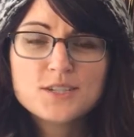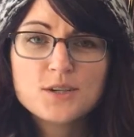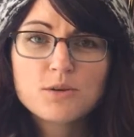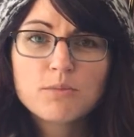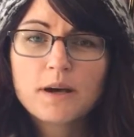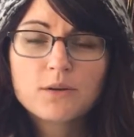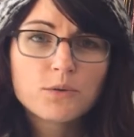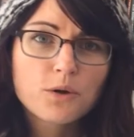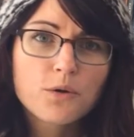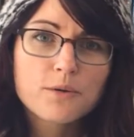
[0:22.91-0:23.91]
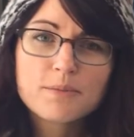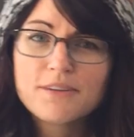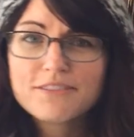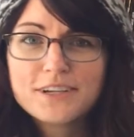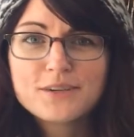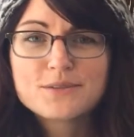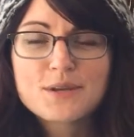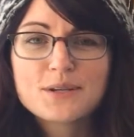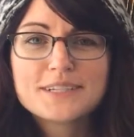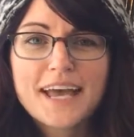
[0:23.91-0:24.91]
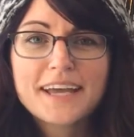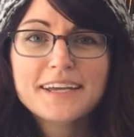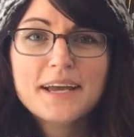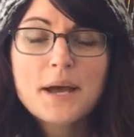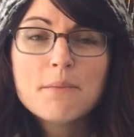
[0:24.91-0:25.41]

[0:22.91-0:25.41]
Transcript: to do but record beer videos all day,